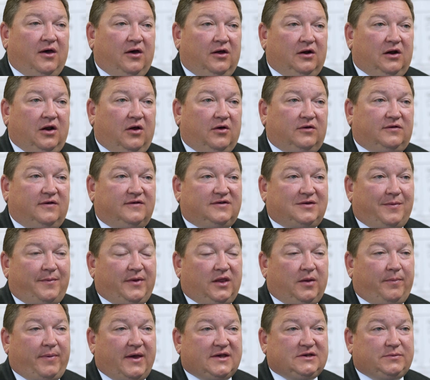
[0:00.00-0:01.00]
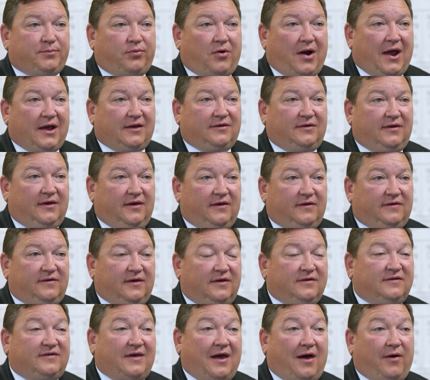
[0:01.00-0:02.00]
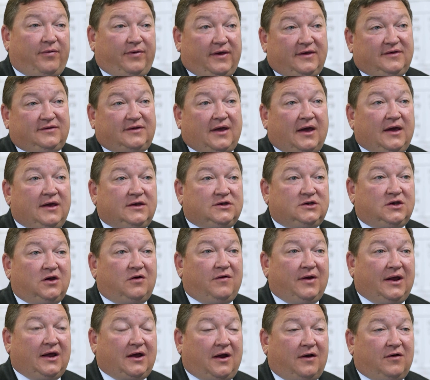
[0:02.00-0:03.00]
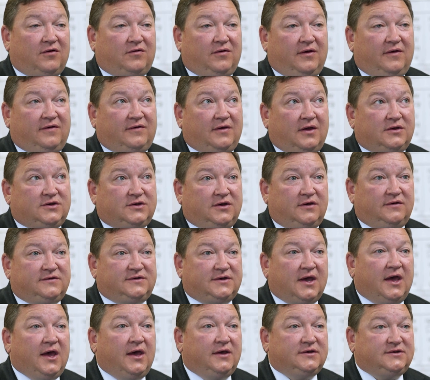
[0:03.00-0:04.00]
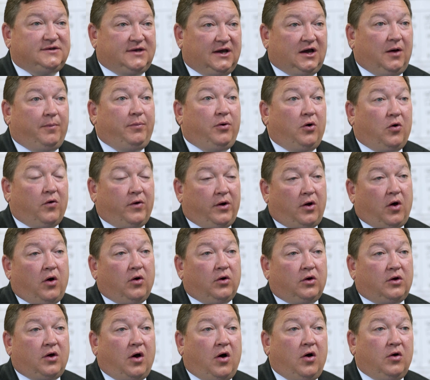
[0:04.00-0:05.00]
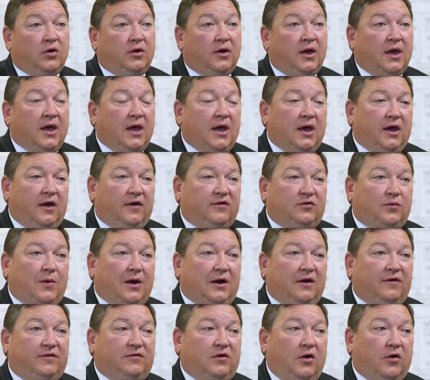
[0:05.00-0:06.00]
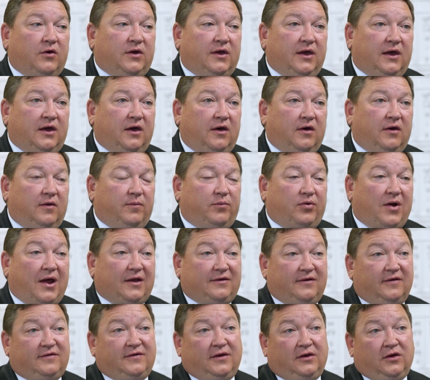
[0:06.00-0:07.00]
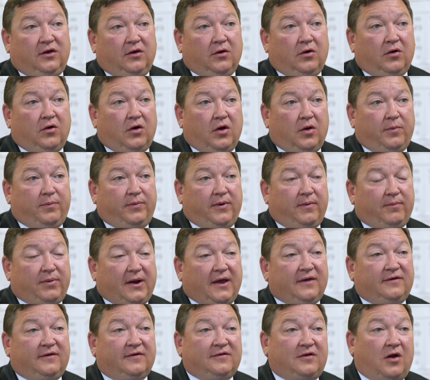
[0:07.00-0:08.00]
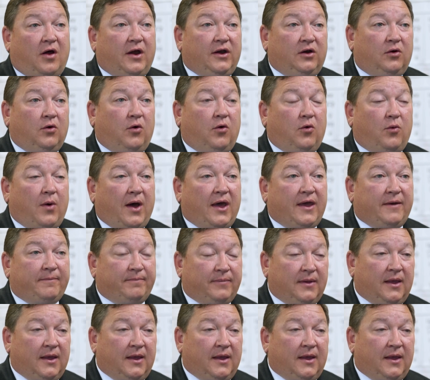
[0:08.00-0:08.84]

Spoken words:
had looked at some of the best practice in Southeast Asia, in countries such as Singapore and Hong Kong, as well as looking at practice in Europe, in places like Norway.